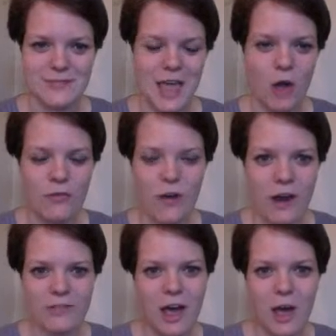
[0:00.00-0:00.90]
how
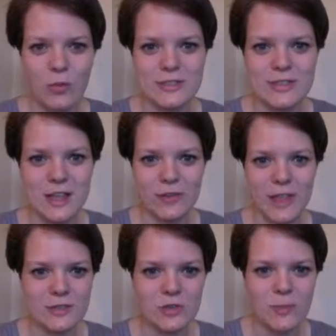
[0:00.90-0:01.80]
far I've come with
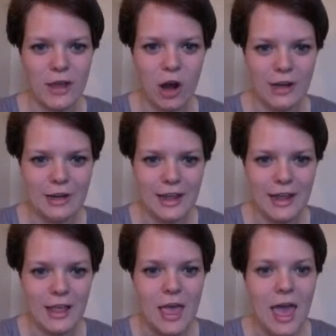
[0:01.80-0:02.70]
self-reliance with my gardening.